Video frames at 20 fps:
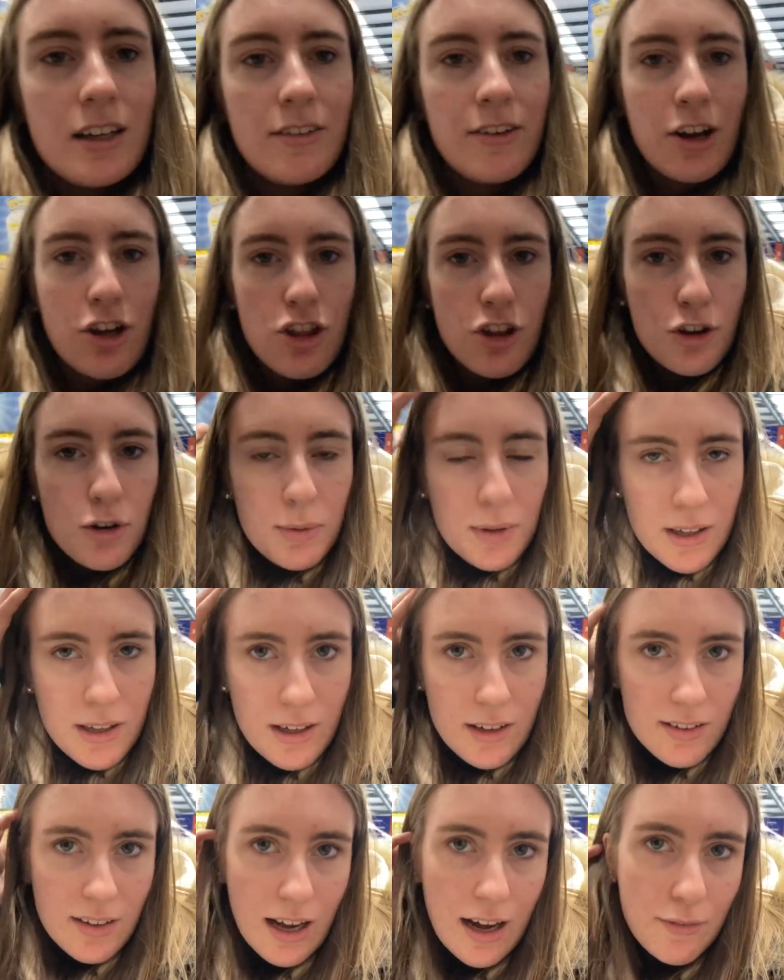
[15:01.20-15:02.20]
actually coming
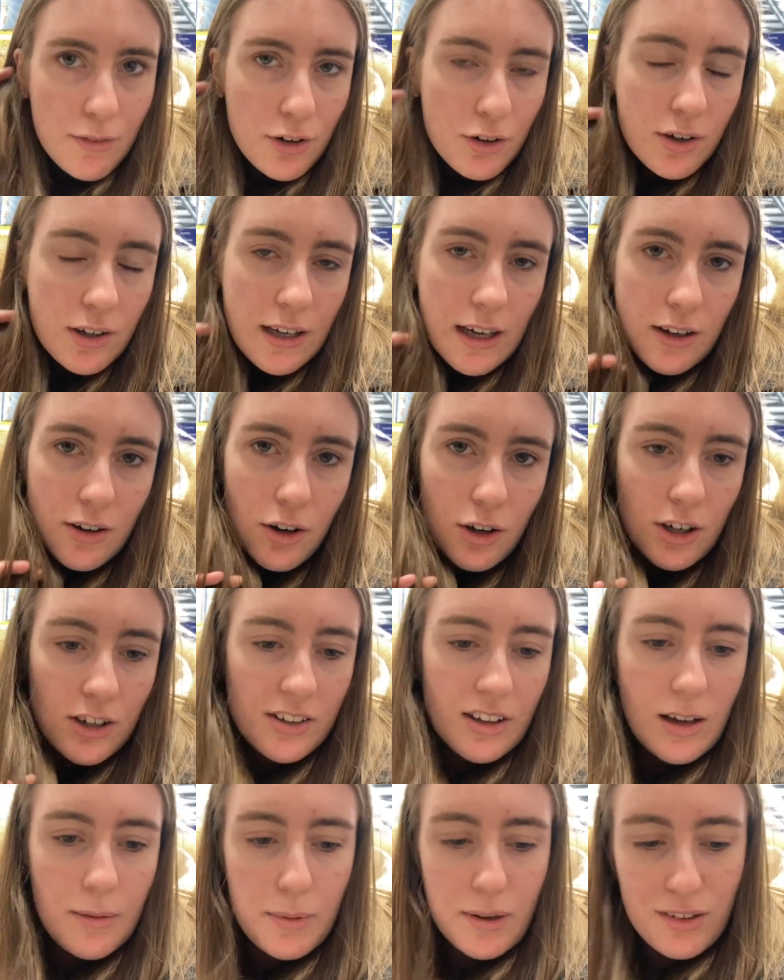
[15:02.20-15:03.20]
here to have a look at like
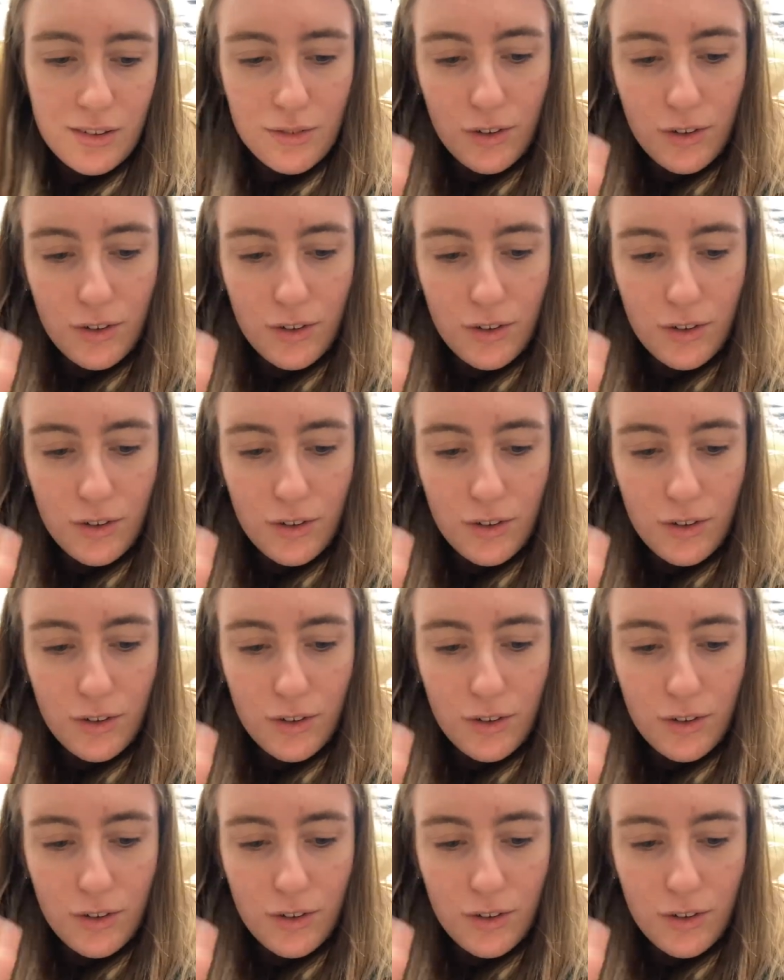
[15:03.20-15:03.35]
holiday bits for